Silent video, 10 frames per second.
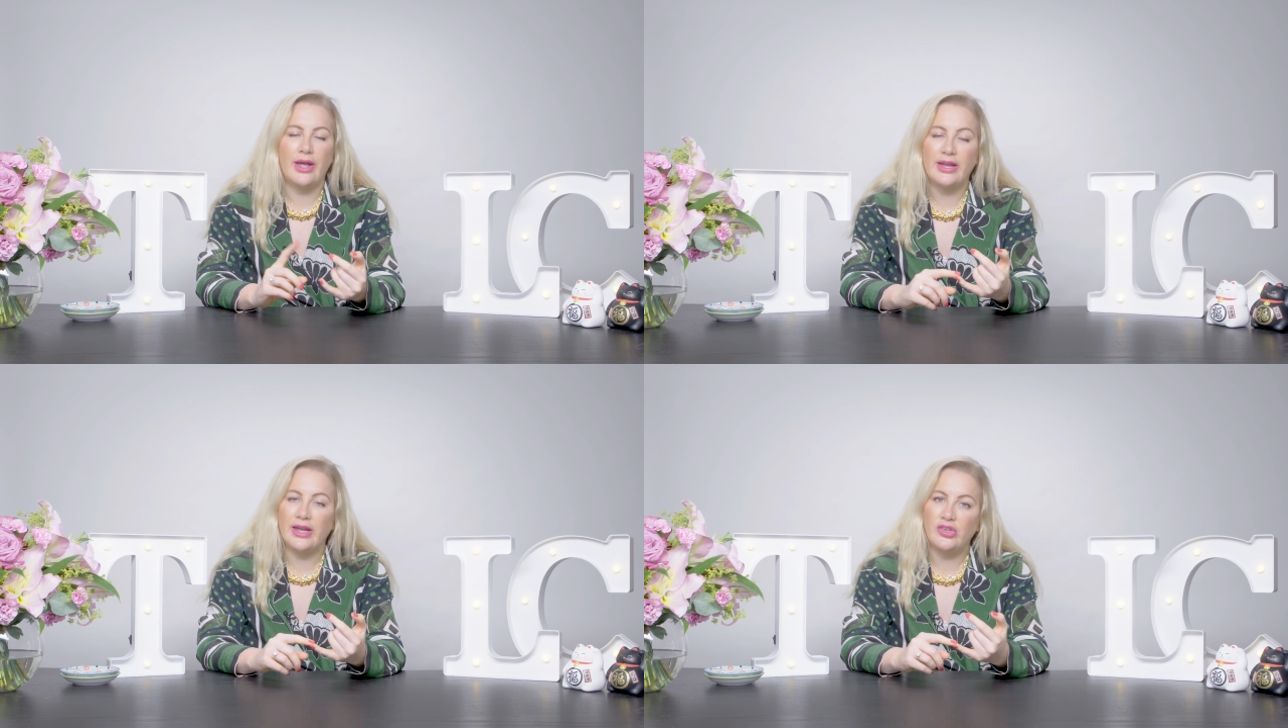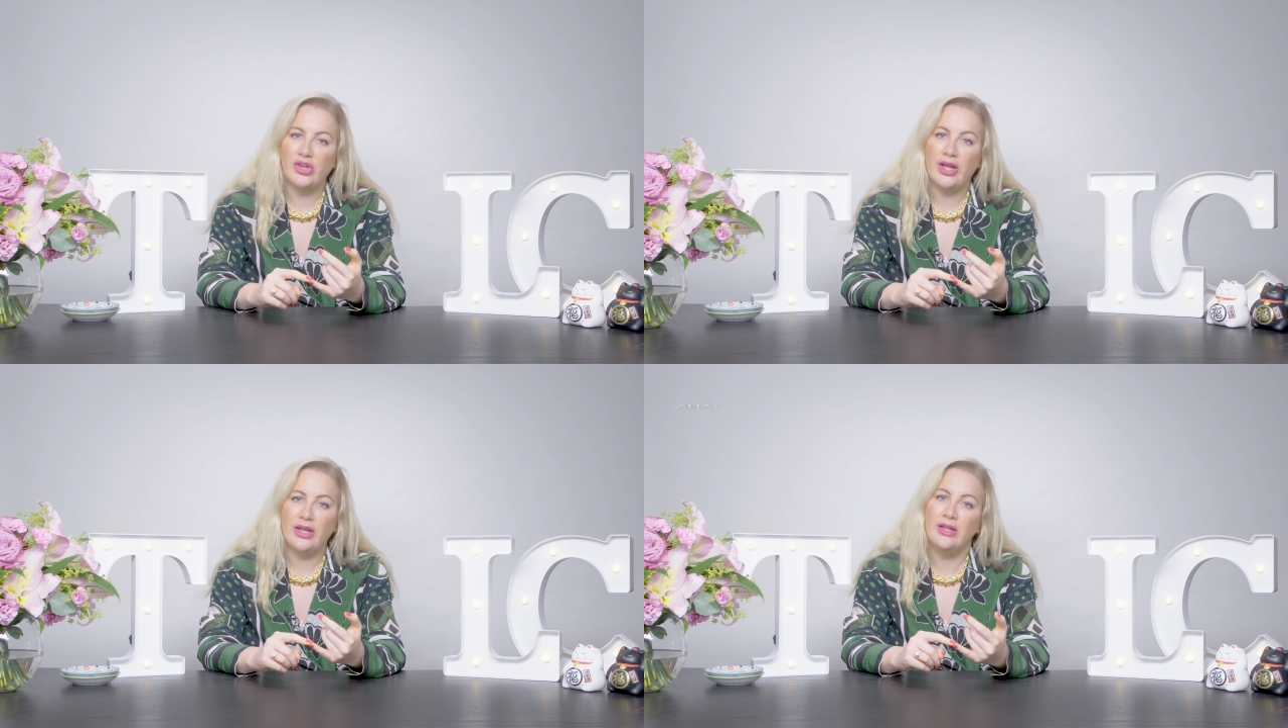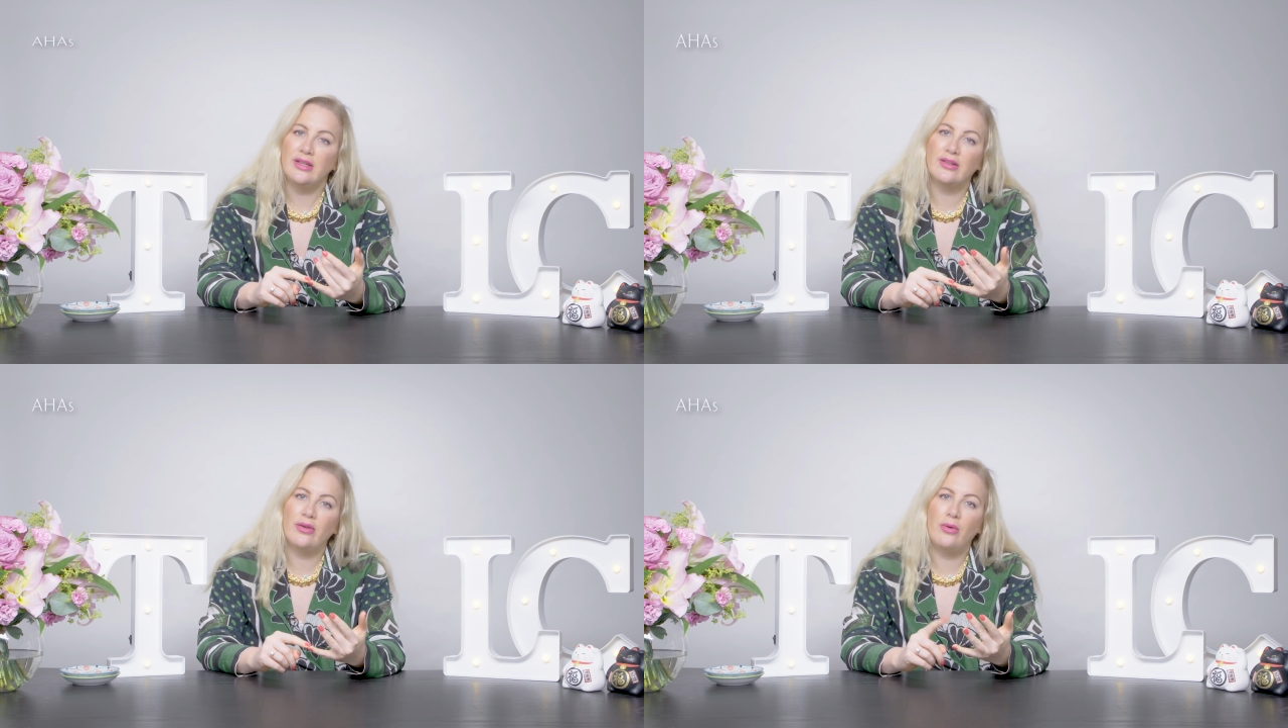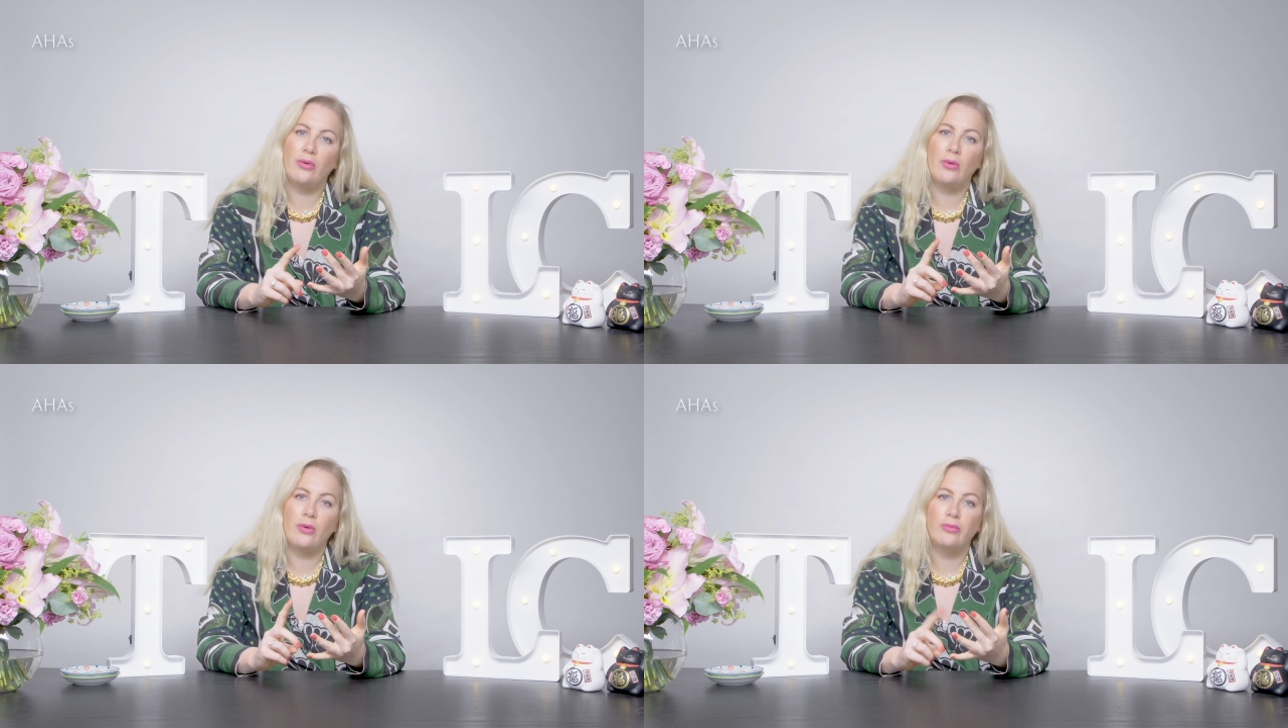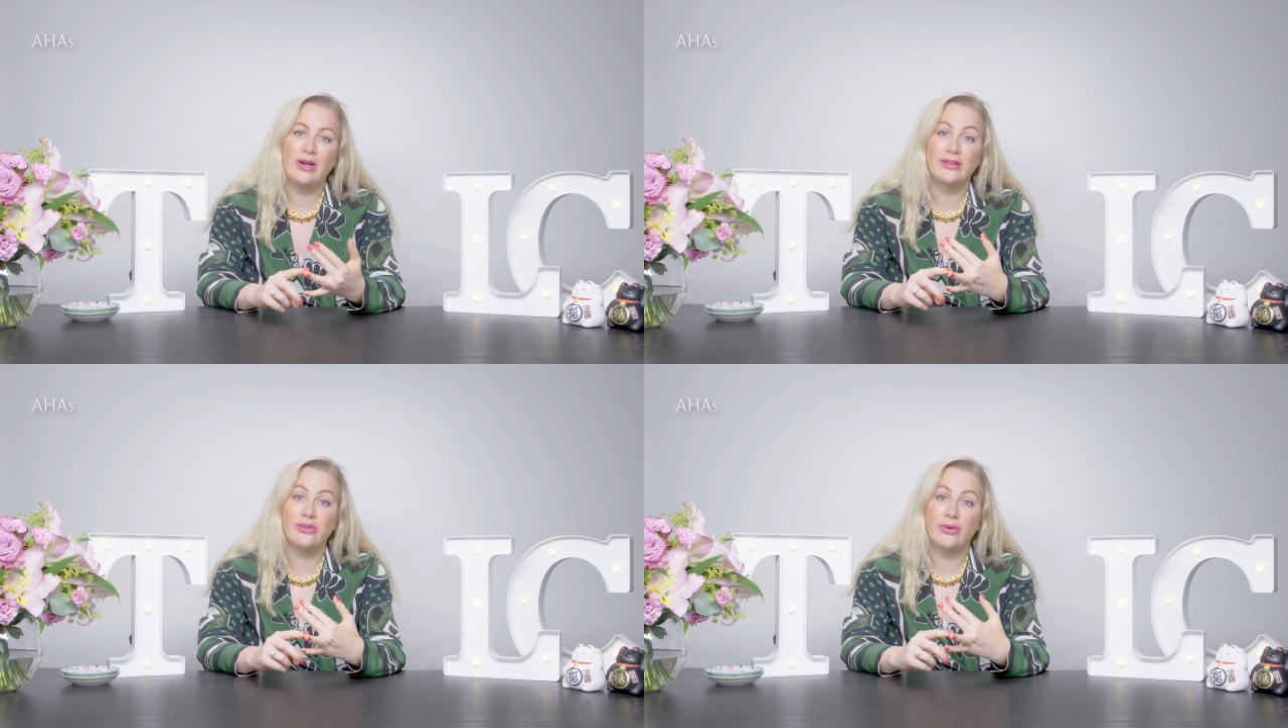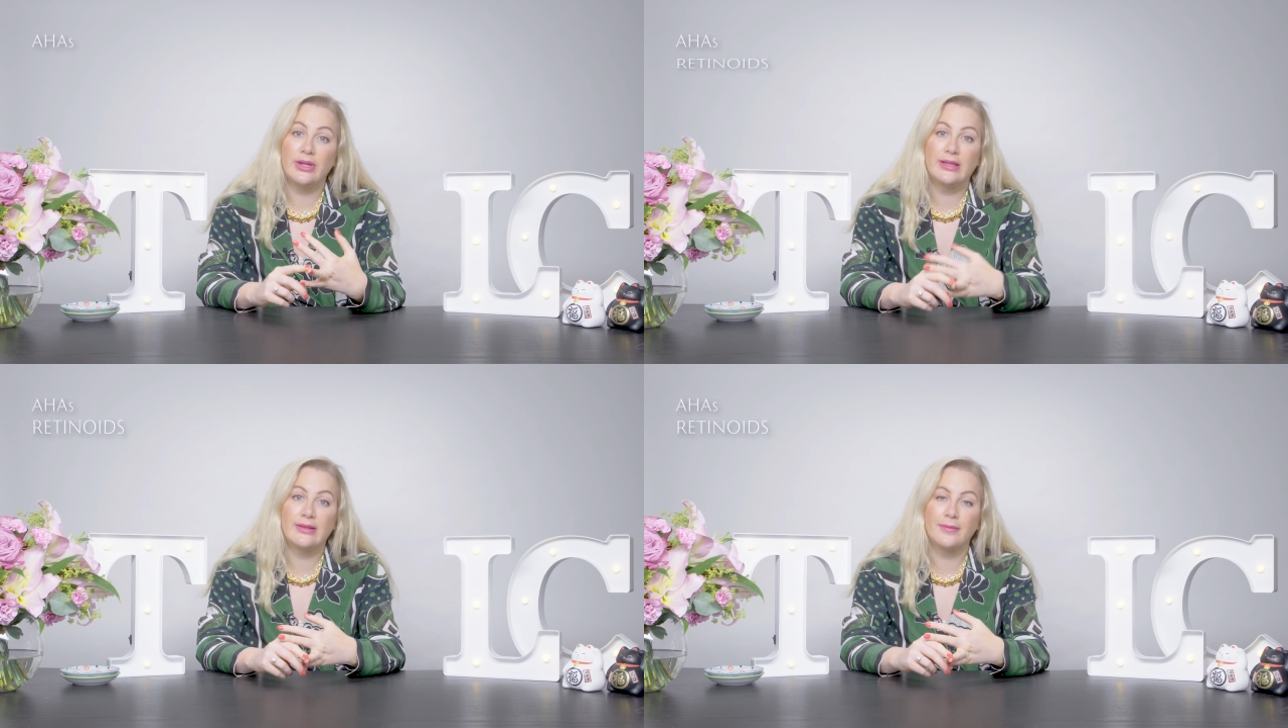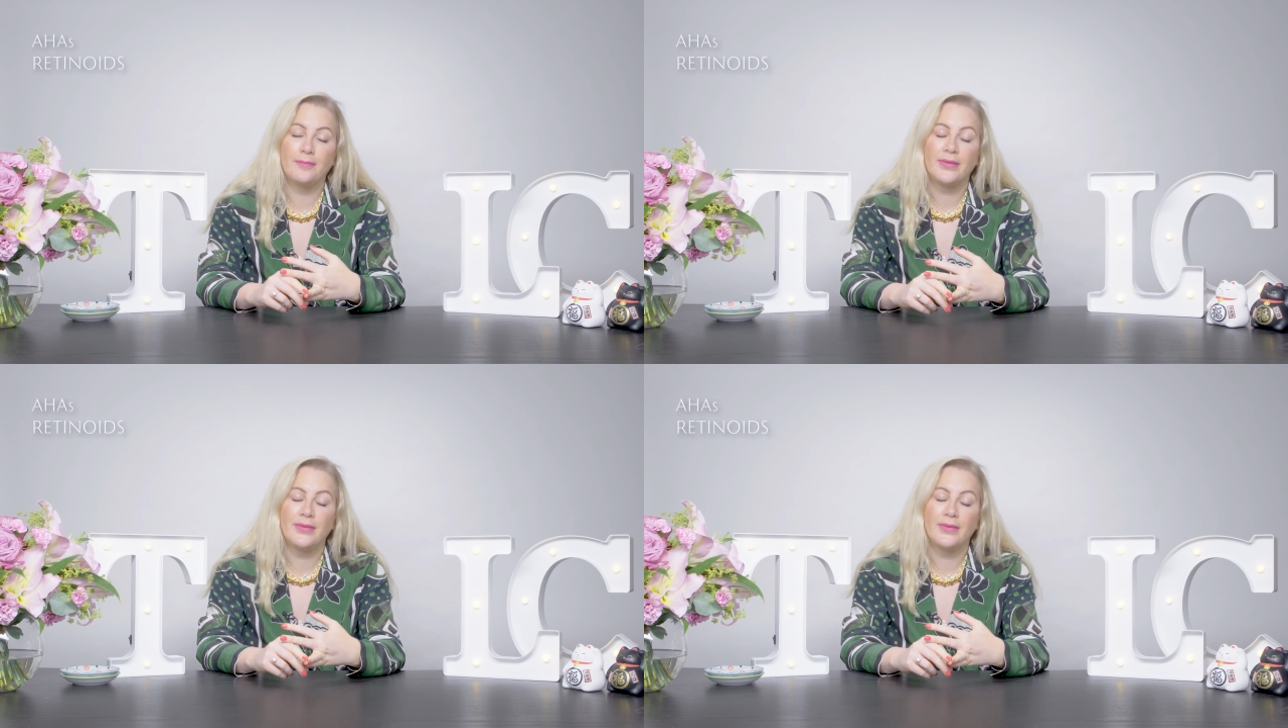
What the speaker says: AHAs or retinoids.